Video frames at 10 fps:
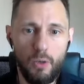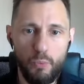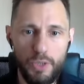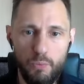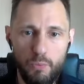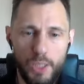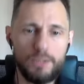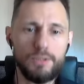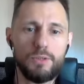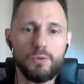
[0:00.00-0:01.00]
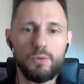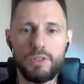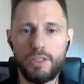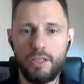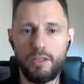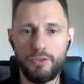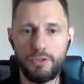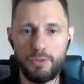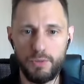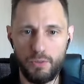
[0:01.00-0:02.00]
We want to tell the
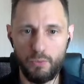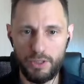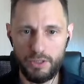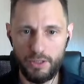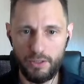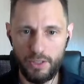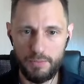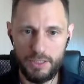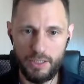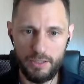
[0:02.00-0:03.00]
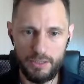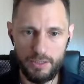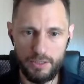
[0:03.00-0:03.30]
user what their claim status is.